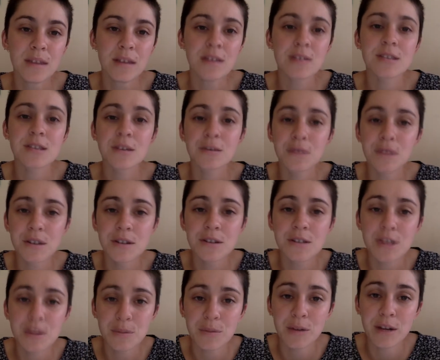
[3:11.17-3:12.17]
So for those
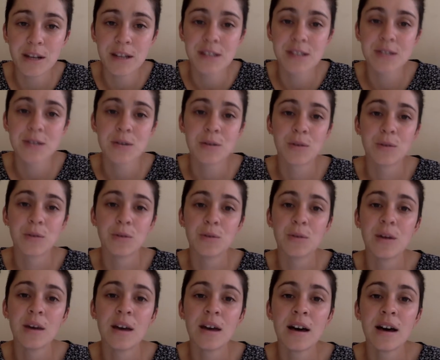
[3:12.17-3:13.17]
operators who
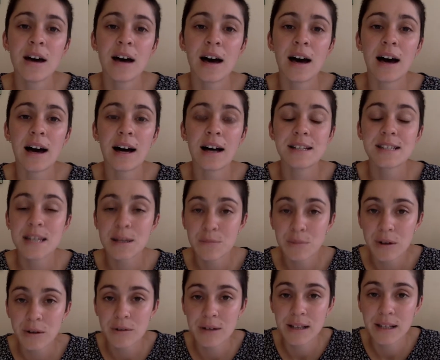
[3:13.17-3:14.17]
are
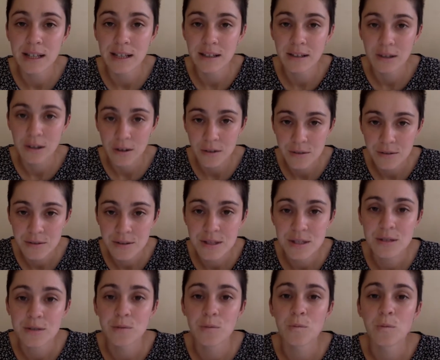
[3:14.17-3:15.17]
temporarily
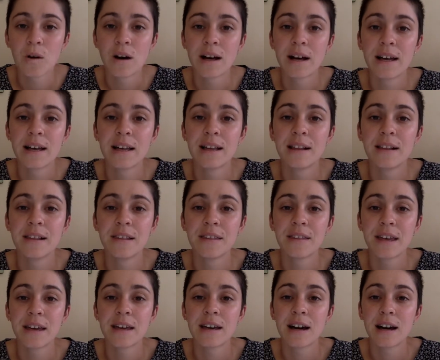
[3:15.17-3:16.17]
closed while
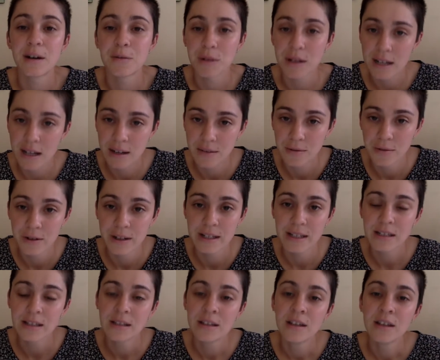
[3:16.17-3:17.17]
they are
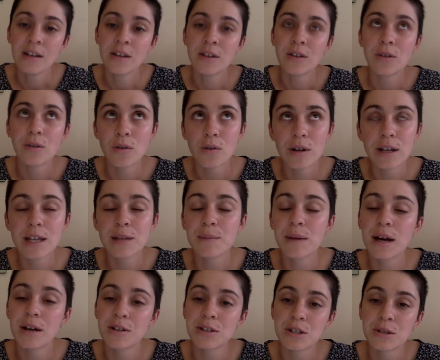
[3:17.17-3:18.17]
recovering, your
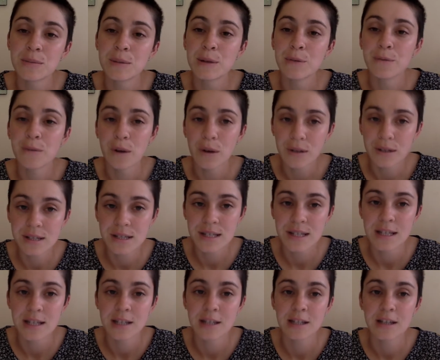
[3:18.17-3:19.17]
email should be
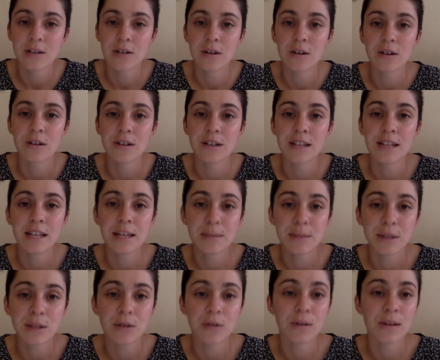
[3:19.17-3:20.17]
focusing on
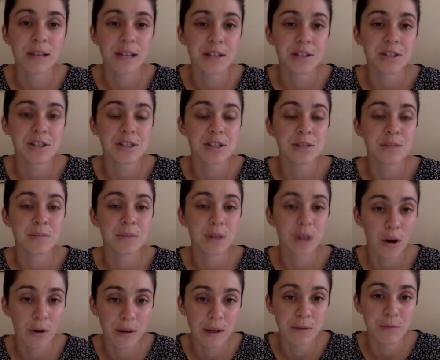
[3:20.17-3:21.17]
keeping your relationship
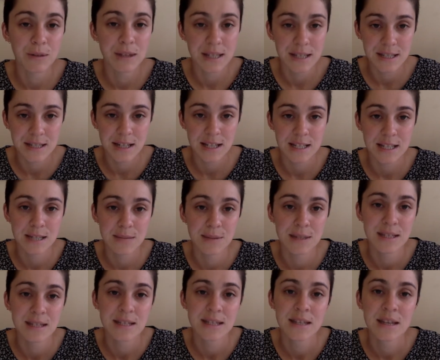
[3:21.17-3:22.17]
going with these
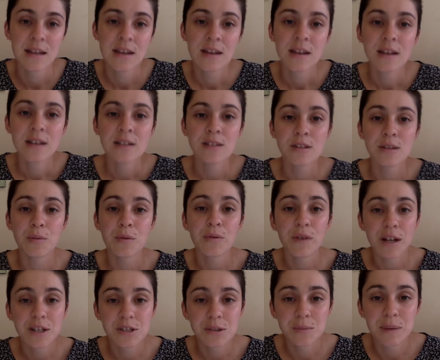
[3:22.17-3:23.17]
customers. So
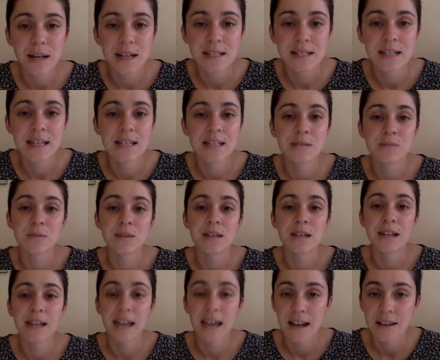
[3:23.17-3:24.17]
provide your past guests with an
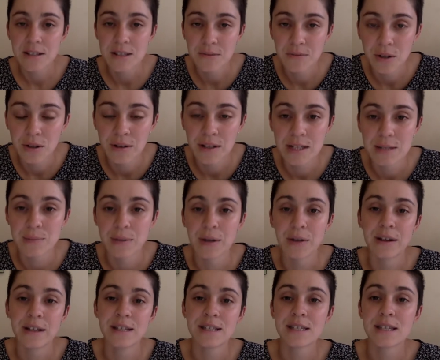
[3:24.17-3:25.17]
account of your
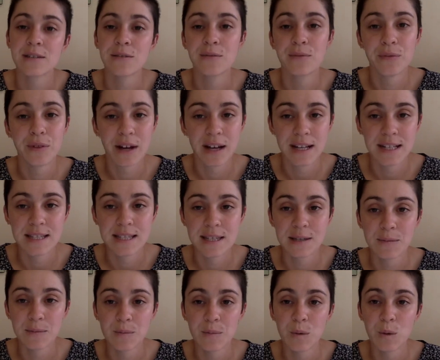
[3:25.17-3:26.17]
experience and advise
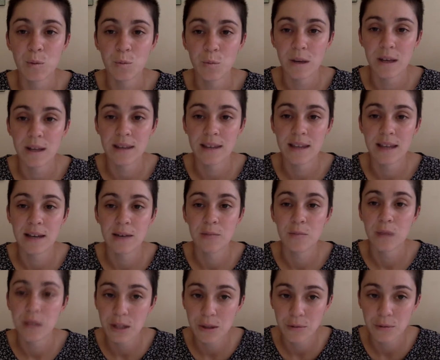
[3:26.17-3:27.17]
them that
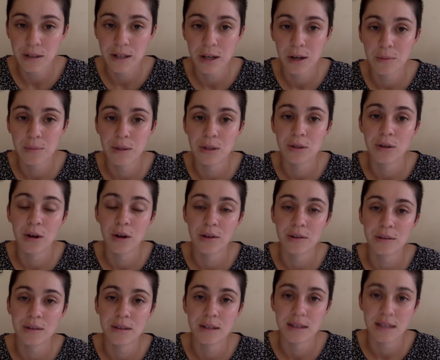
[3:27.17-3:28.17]
when you reopen, you hope
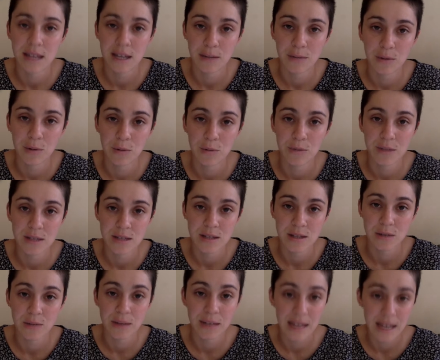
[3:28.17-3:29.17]
that they will visit
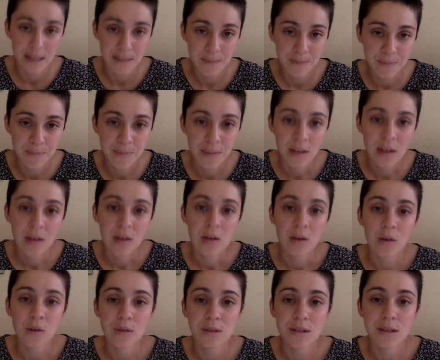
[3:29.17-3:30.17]
you again.
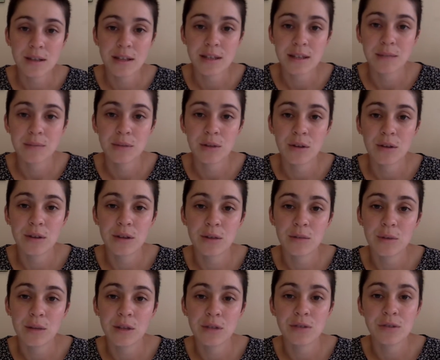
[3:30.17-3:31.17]
Also let them know that
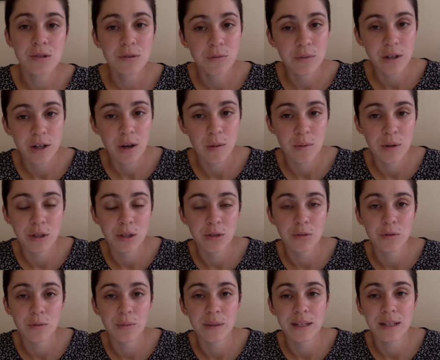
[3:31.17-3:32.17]
when you do reopen, you
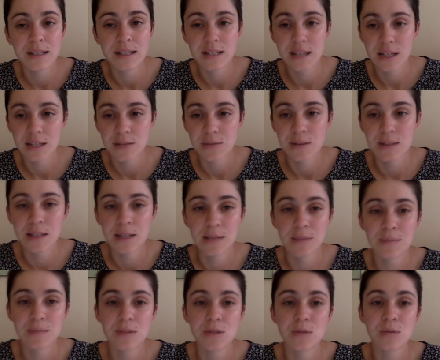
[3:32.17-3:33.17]
will be in touch with
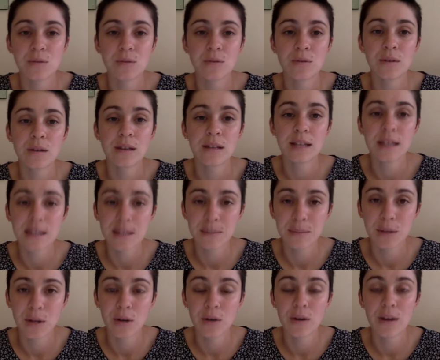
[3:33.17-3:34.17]
them to let them
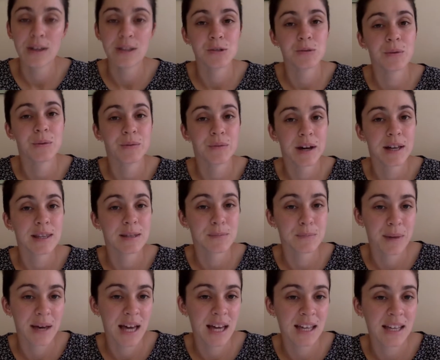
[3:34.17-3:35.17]
know and to invite them
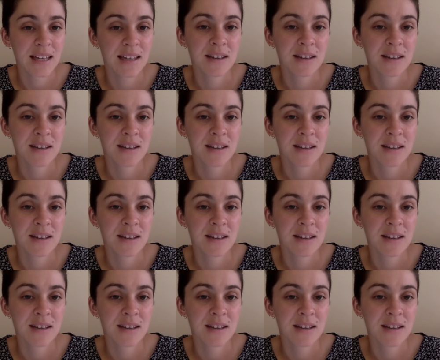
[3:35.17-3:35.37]
back.